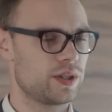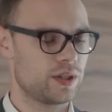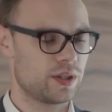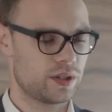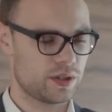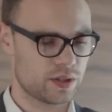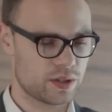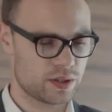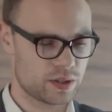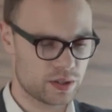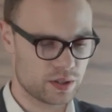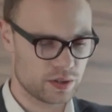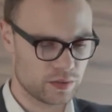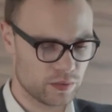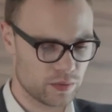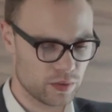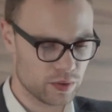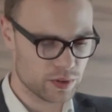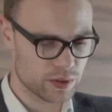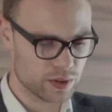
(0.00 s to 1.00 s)
As it is
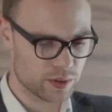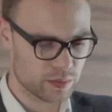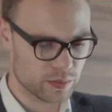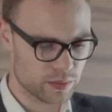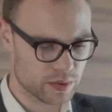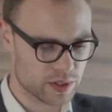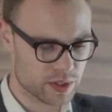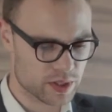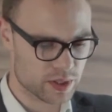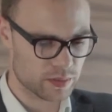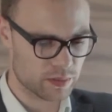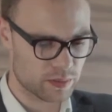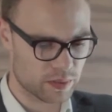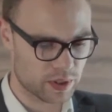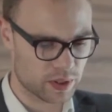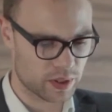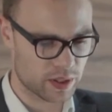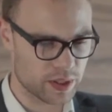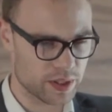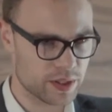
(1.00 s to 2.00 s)
clear that being
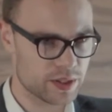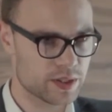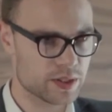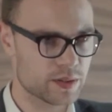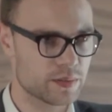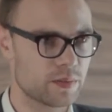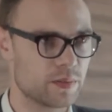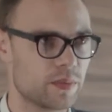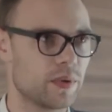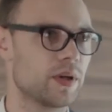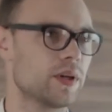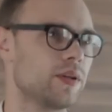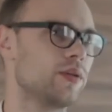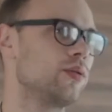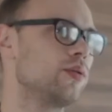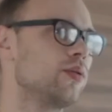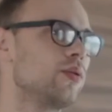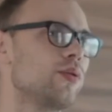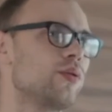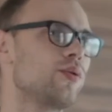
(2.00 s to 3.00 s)
irresistible is not a result
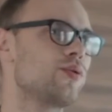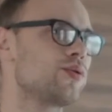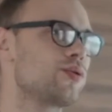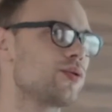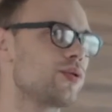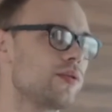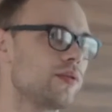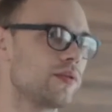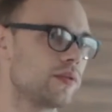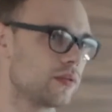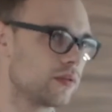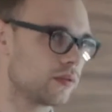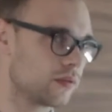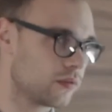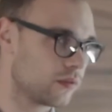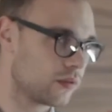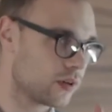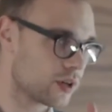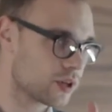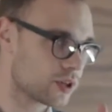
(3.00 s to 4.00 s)
of chance,
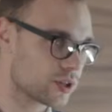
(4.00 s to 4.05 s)
it's